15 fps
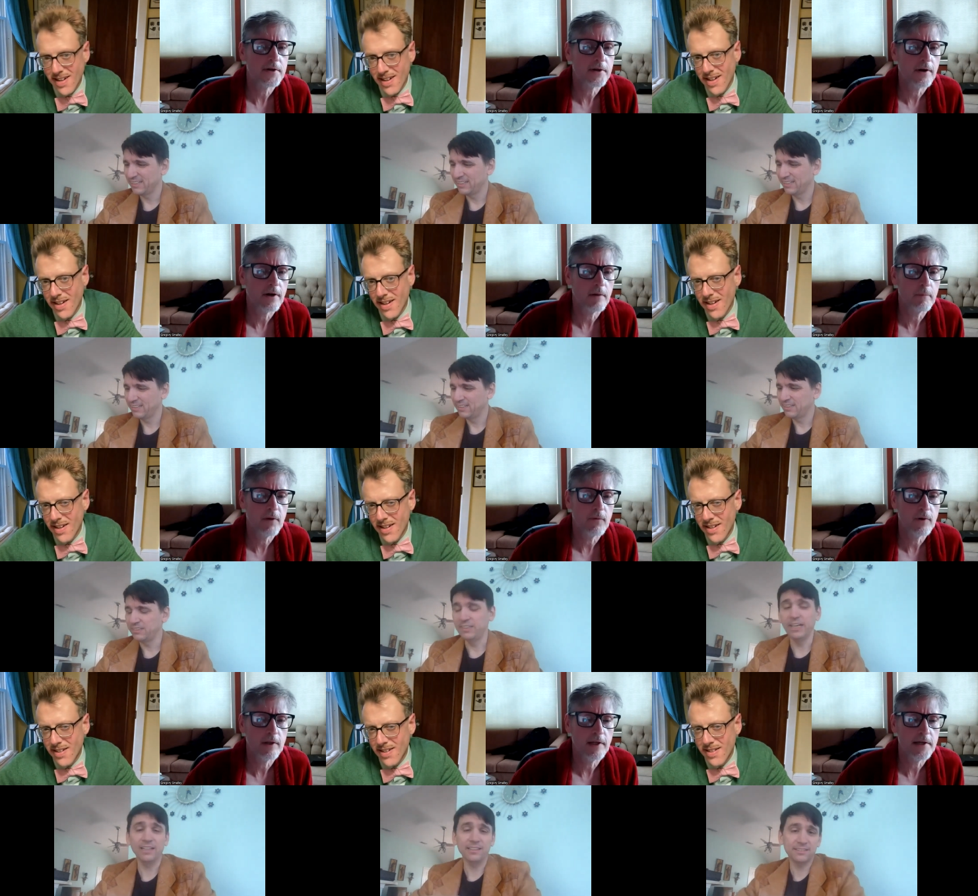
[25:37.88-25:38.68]
Speaker 1: Is it going
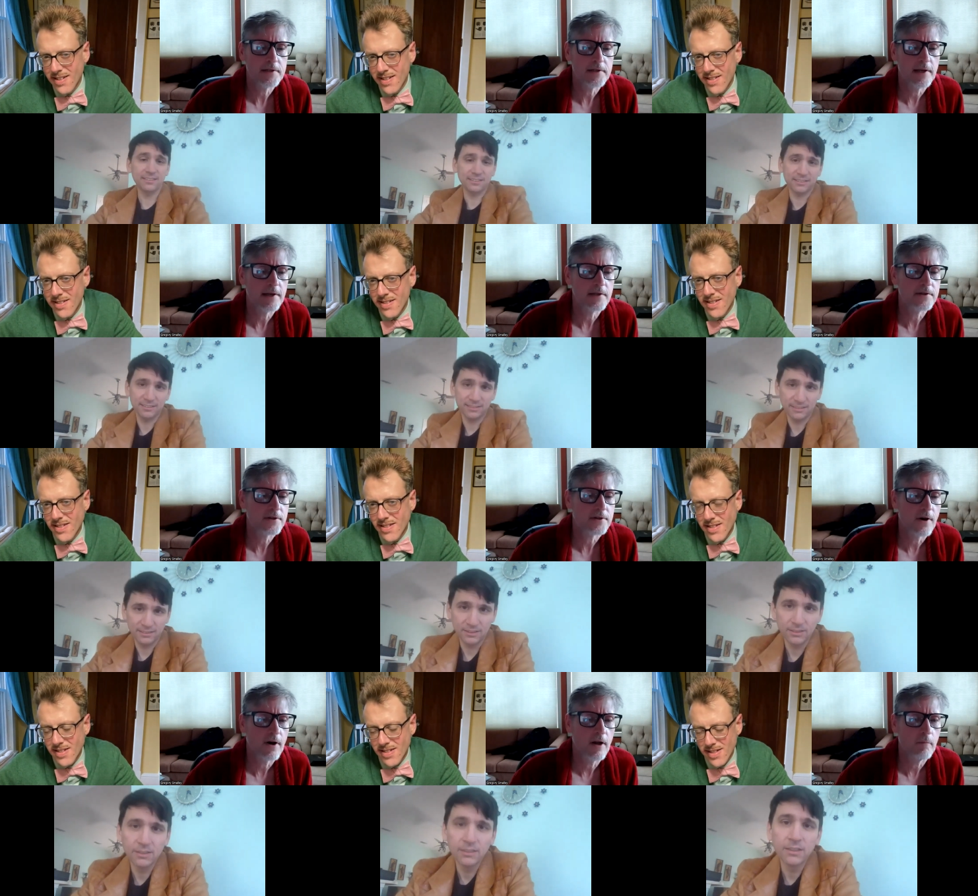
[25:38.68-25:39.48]
to be yes. in
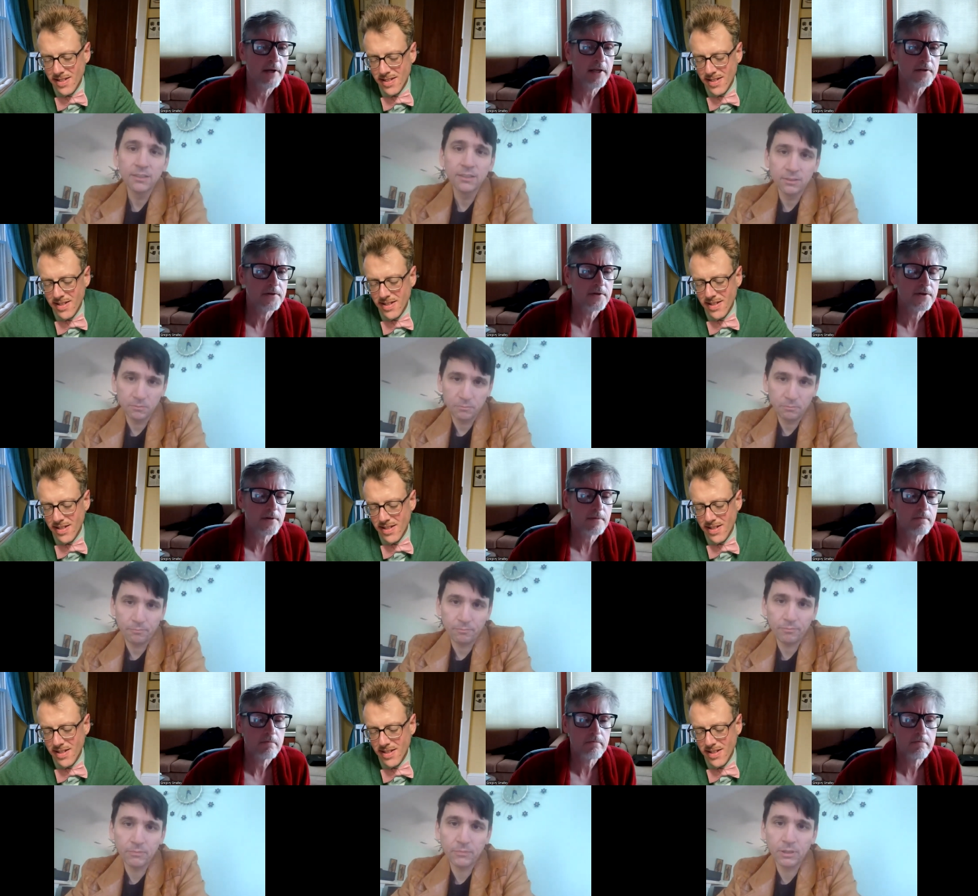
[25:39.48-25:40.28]

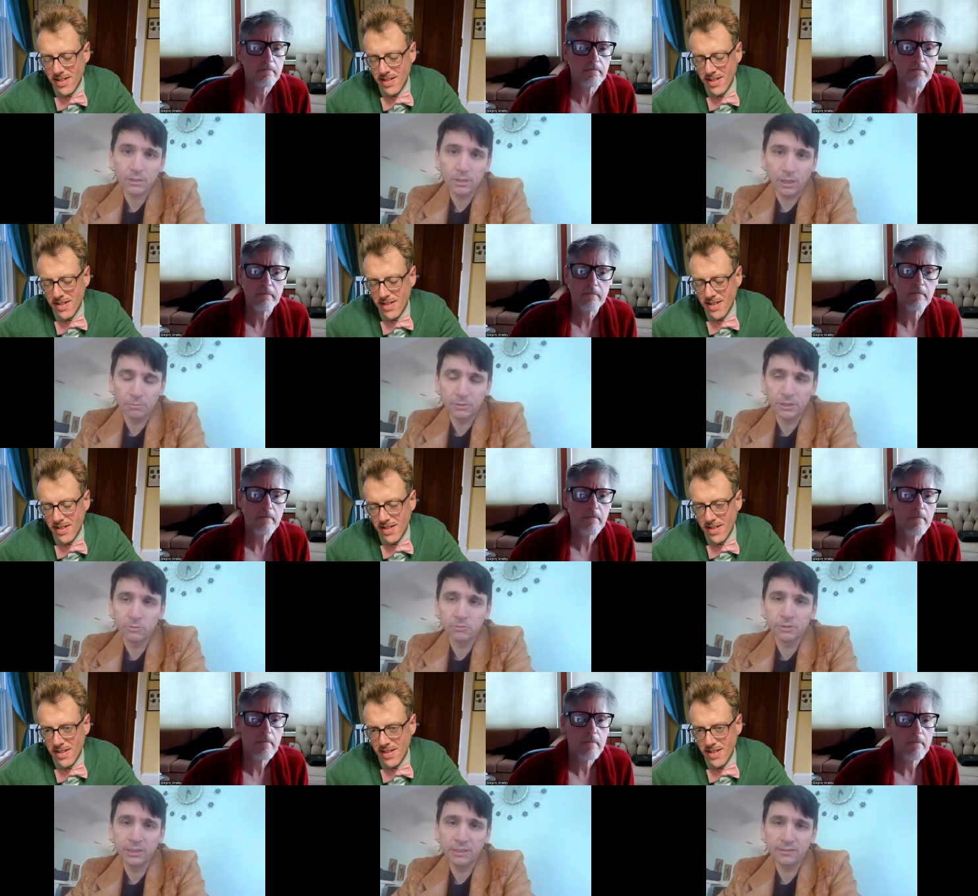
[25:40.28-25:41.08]
installments?
Speaker 2: I'm
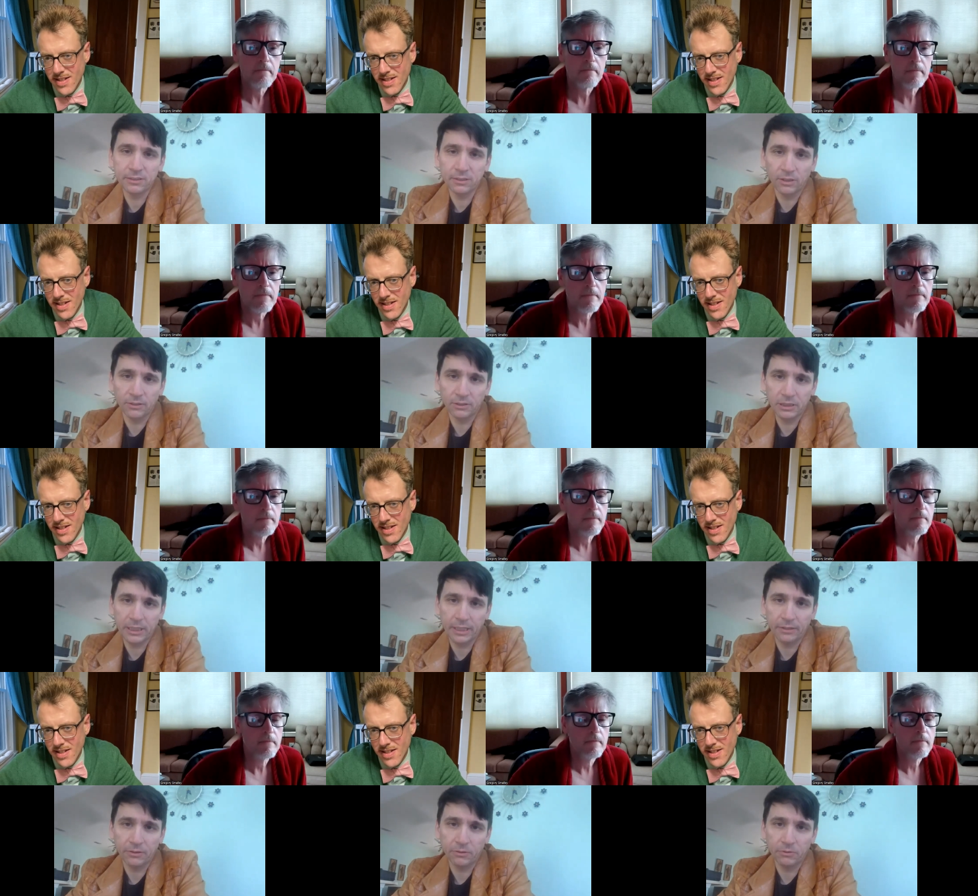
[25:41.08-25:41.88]
going to release it all
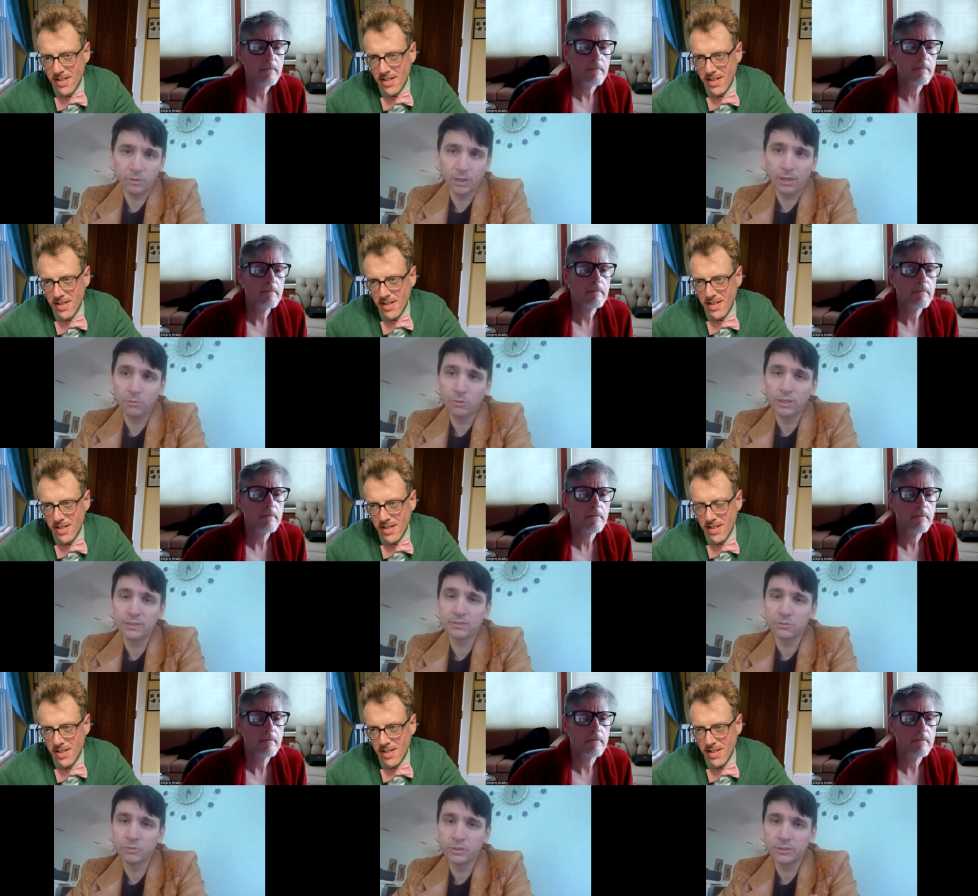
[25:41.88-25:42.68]
together. I
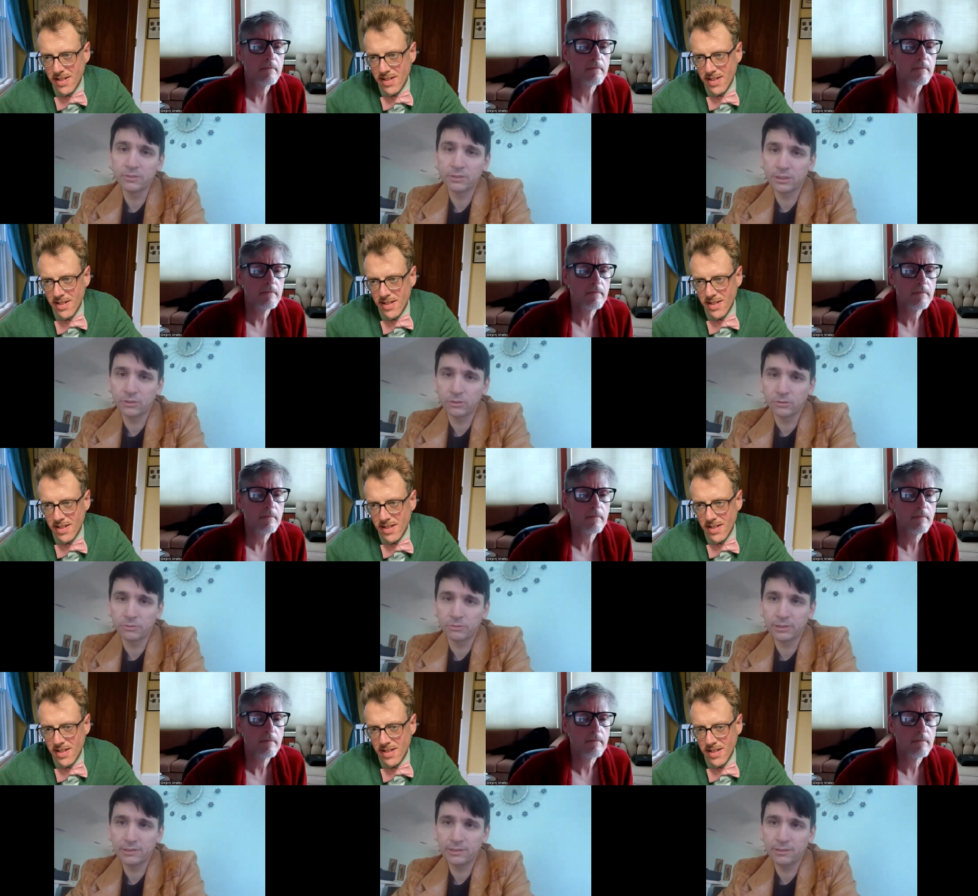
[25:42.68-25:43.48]
was originally going
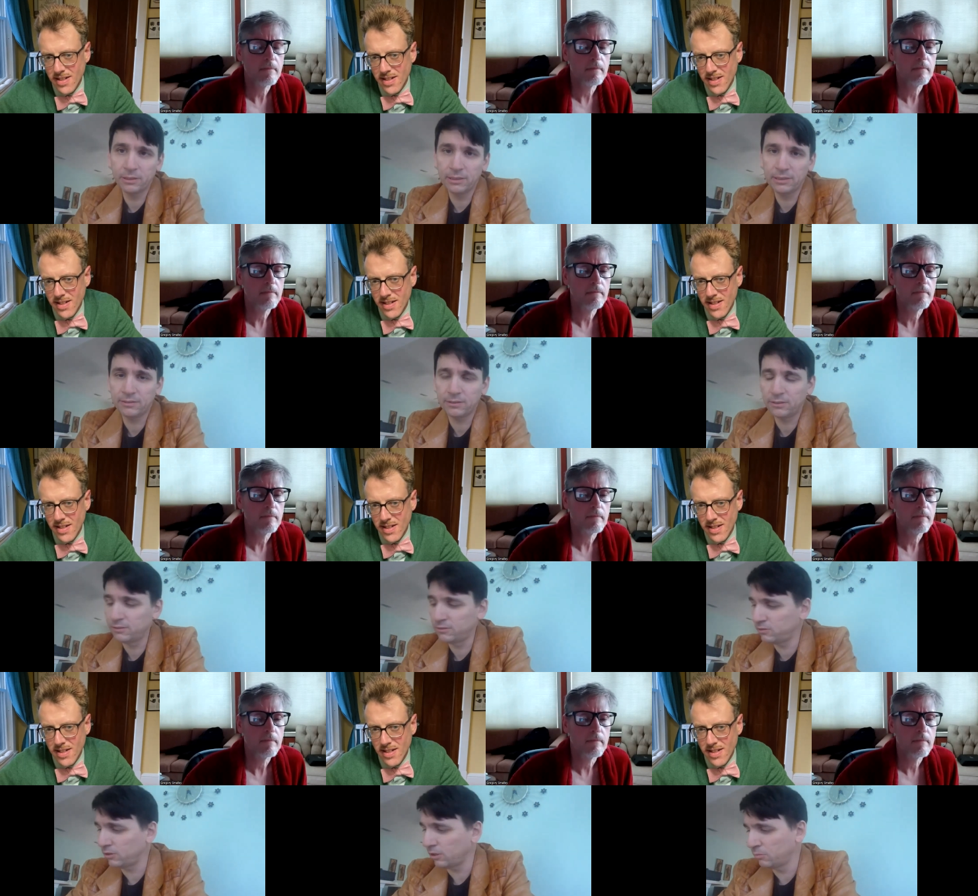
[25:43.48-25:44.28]
to re- release it
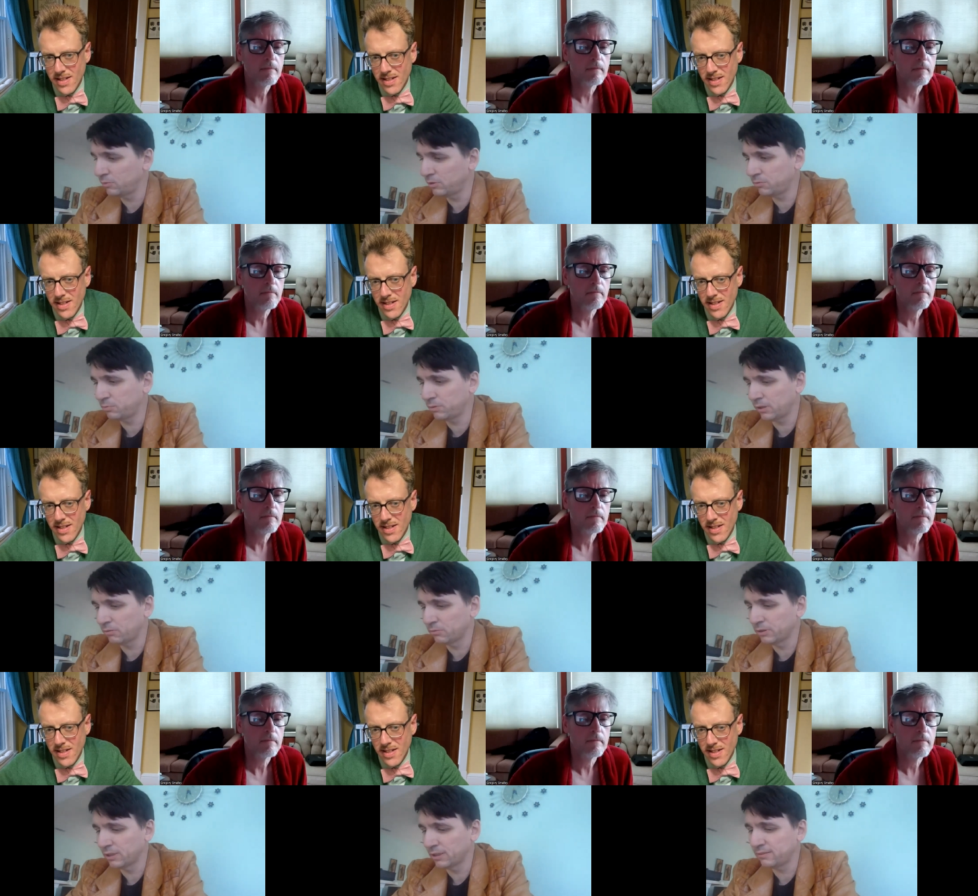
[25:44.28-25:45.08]
in installments, but
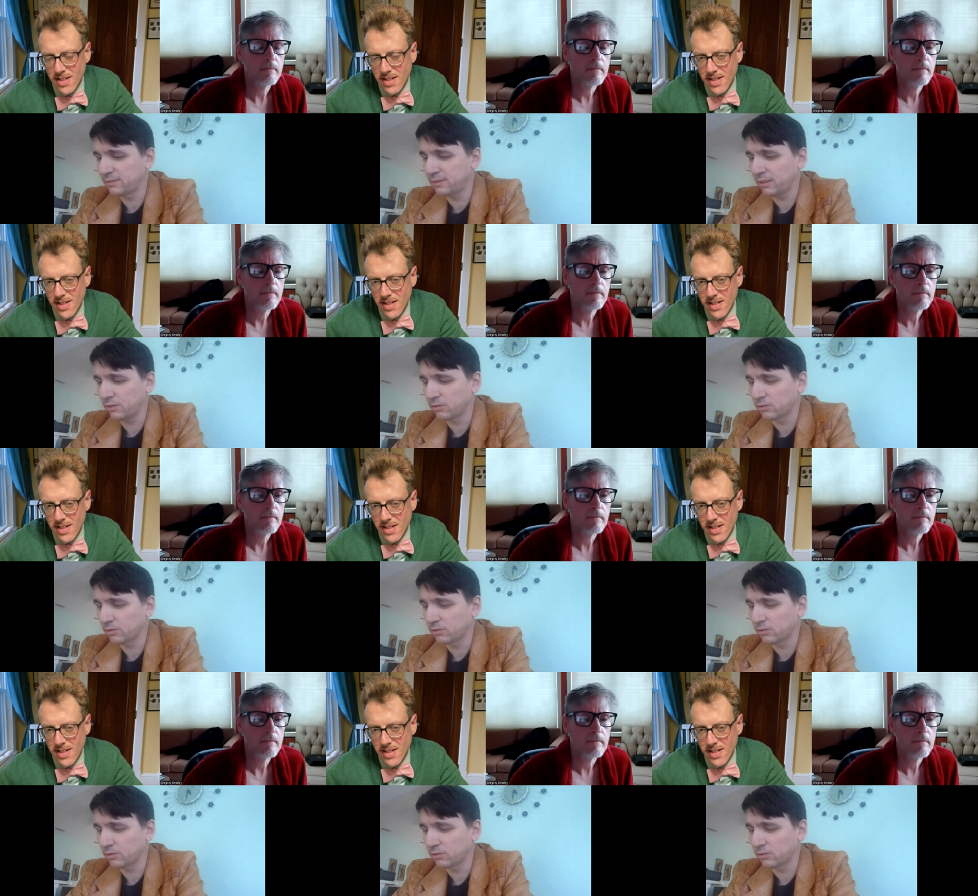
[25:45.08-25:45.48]
I realized how